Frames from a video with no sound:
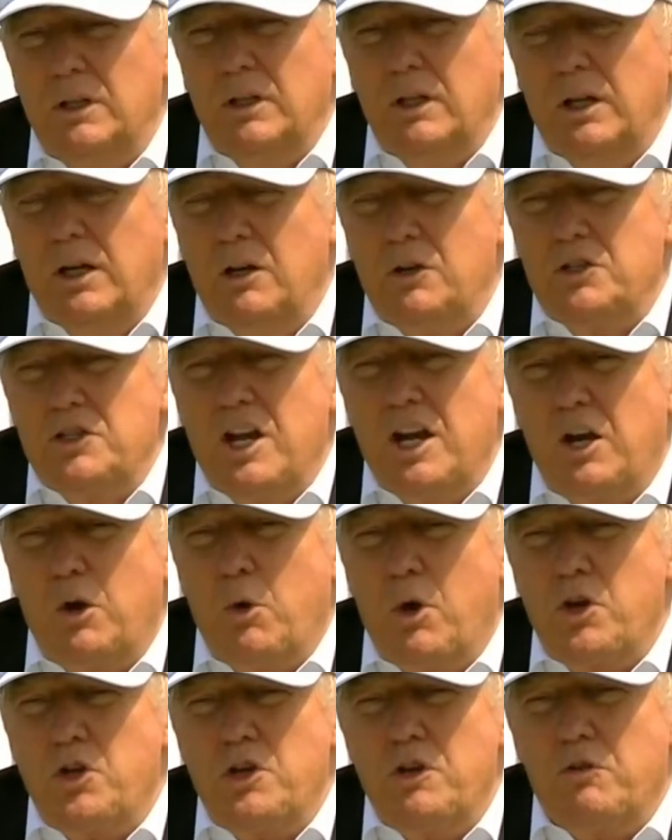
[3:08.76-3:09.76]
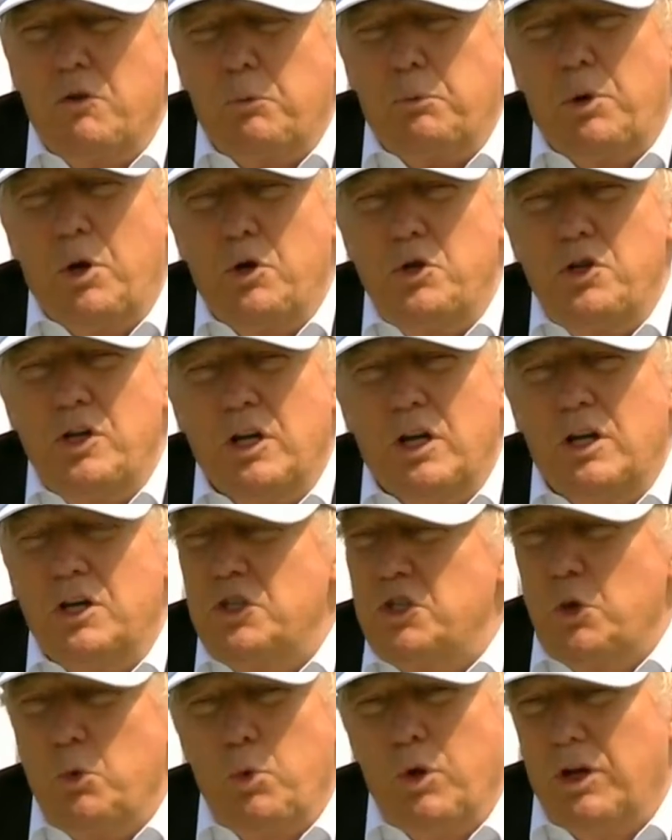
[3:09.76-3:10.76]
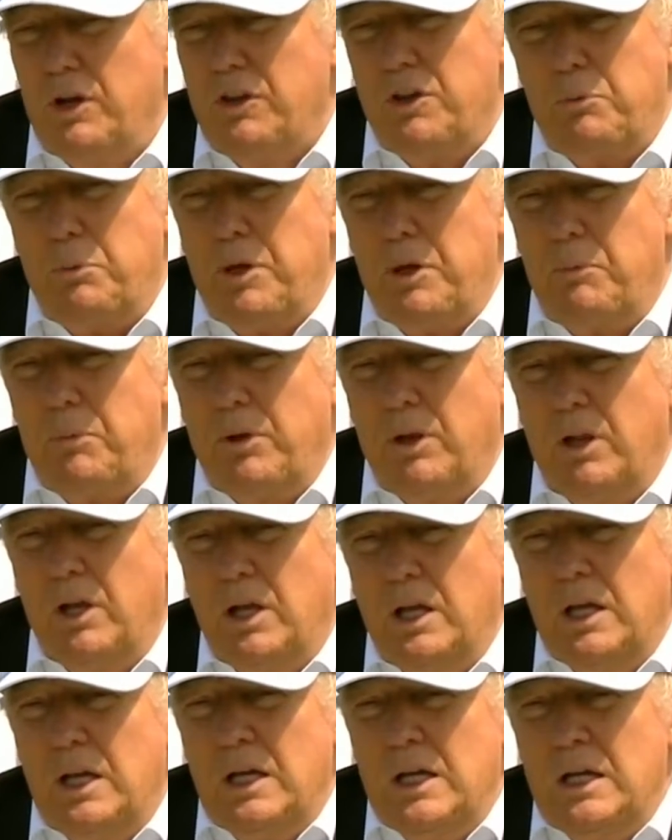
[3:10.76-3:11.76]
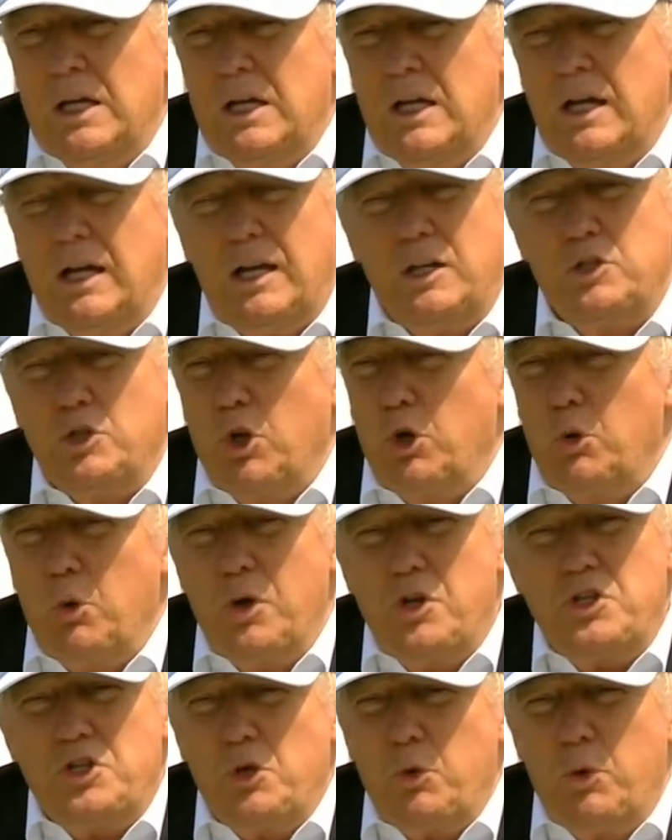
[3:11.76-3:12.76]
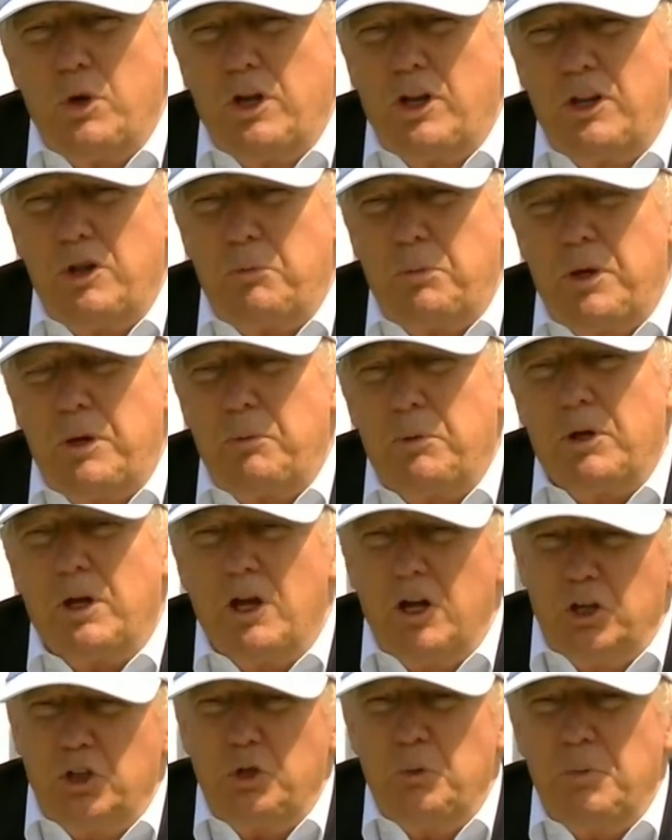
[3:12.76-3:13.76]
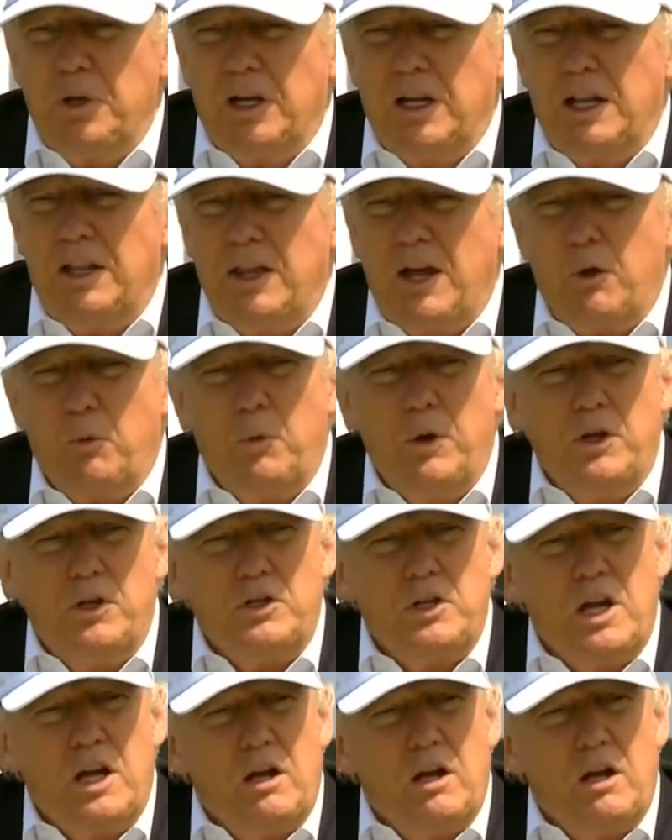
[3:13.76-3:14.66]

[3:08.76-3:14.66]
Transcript: know, it's not a question of approaching it. It's the will of the people. It's always the will of the people. Ultimately, that wins out.